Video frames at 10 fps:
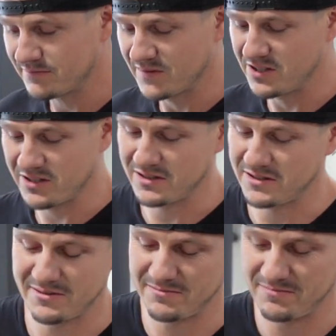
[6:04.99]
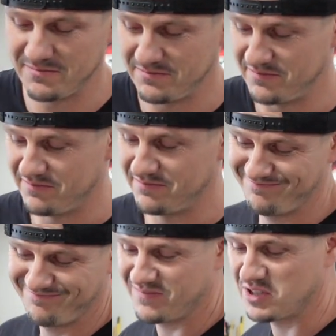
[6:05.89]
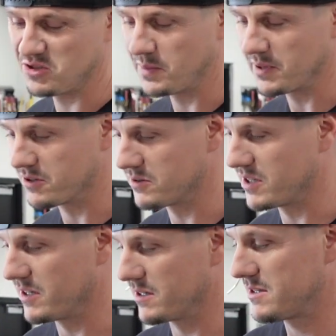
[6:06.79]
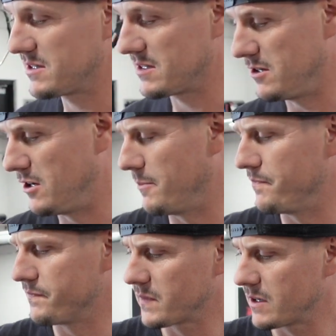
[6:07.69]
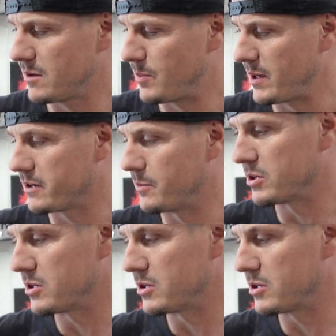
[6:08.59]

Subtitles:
Just stupid little things. Probably gonna put